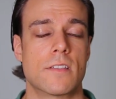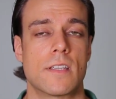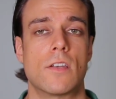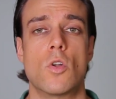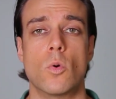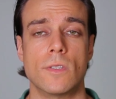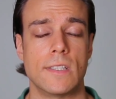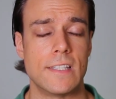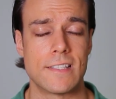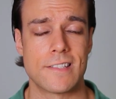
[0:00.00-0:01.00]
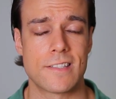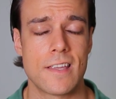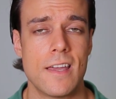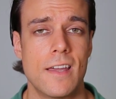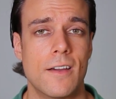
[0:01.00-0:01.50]
I know that this is
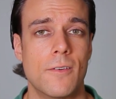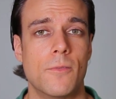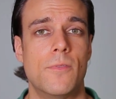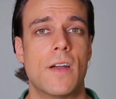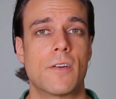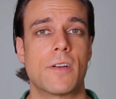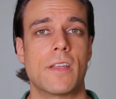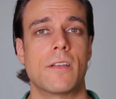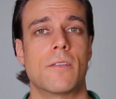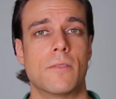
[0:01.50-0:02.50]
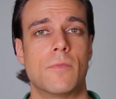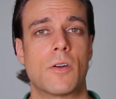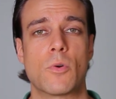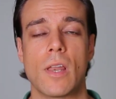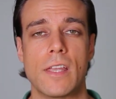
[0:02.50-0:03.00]
very
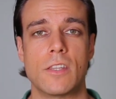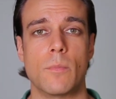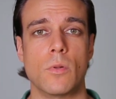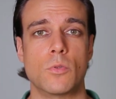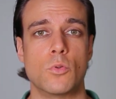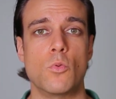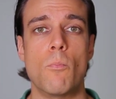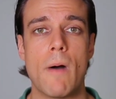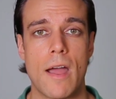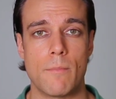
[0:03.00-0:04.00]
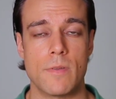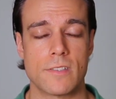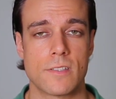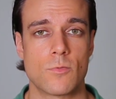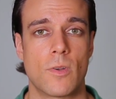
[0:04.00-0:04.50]
relatable to my
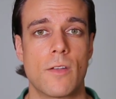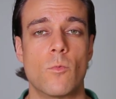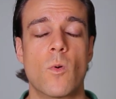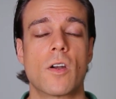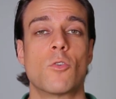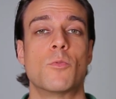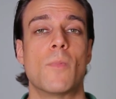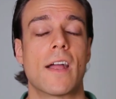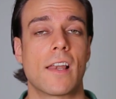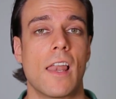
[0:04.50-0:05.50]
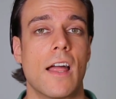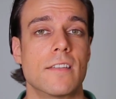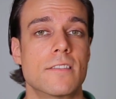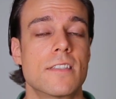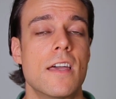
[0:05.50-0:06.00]
business when I work with my
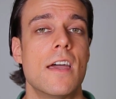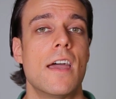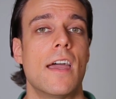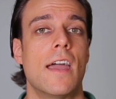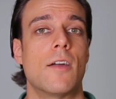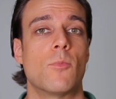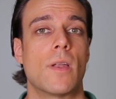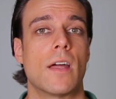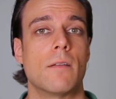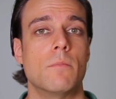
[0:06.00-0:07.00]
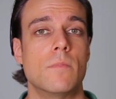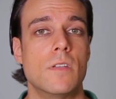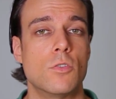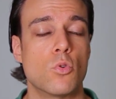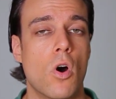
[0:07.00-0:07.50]
clients and when I
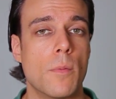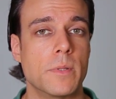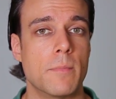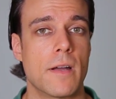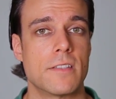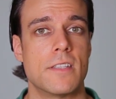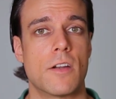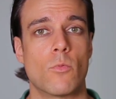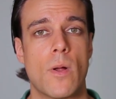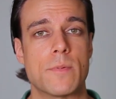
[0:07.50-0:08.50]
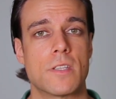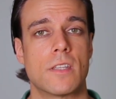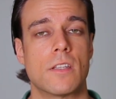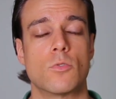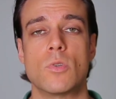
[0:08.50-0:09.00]
need to optimize their website
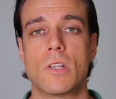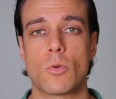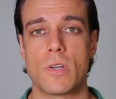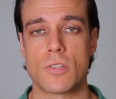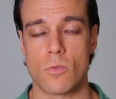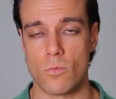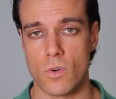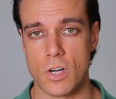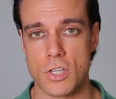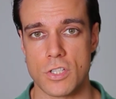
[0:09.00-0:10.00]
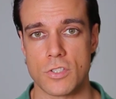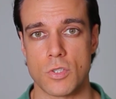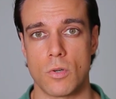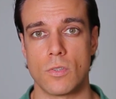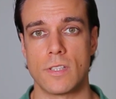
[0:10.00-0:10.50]
and to increase conversions
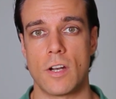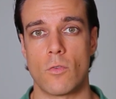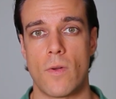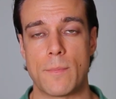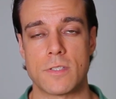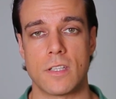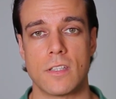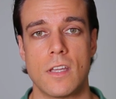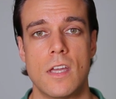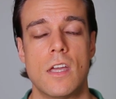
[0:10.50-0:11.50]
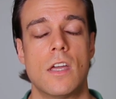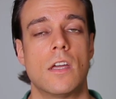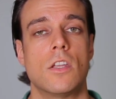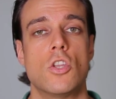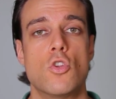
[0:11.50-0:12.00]
on their website.
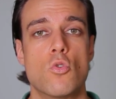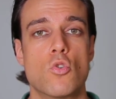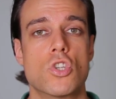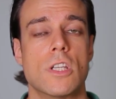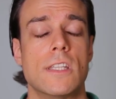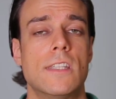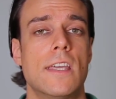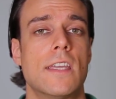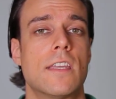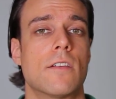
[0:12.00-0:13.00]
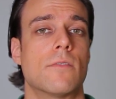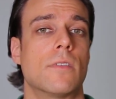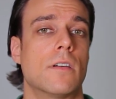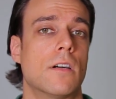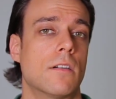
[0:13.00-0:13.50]
Usually they have
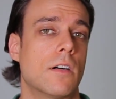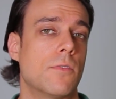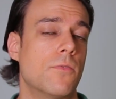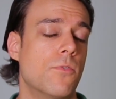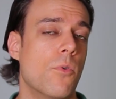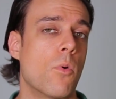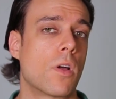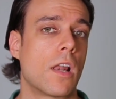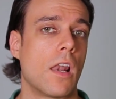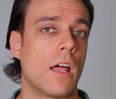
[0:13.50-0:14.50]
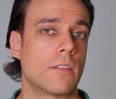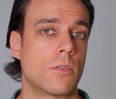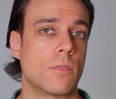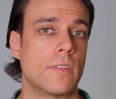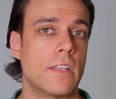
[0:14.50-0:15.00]
a full clutter
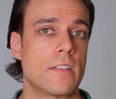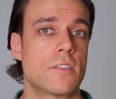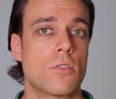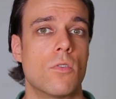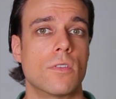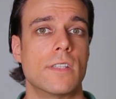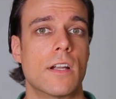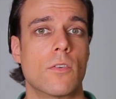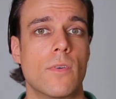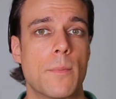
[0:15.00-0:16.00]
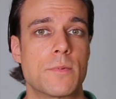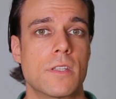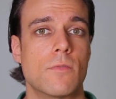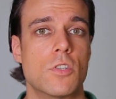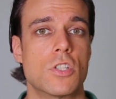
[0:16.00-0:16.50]
of things on their website,
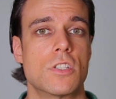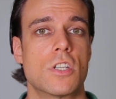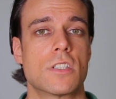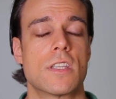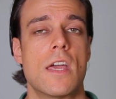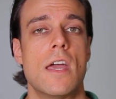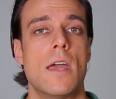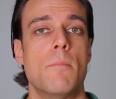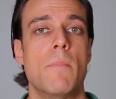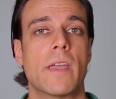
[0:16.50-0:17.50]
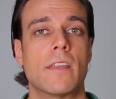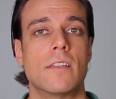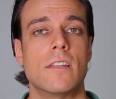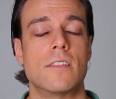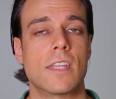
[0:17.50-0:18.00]
which is just making the
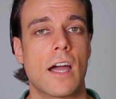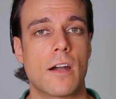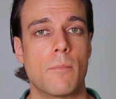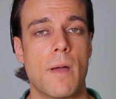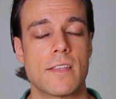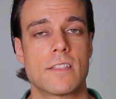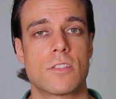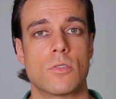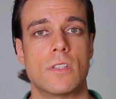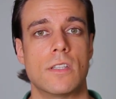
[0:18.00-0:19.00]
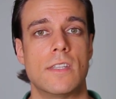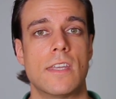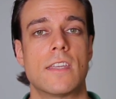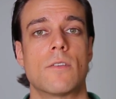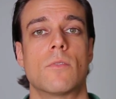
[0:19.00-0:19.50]
entire mess so that they
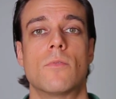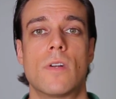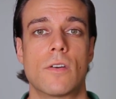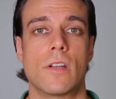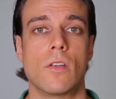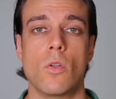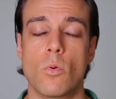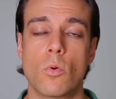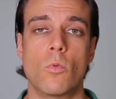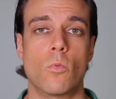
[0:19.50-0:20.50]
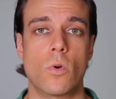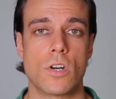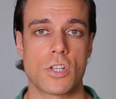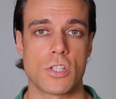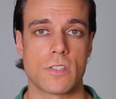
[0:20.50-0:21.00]
have very low
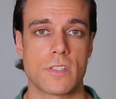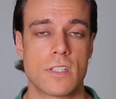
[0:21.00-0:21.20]
conversions.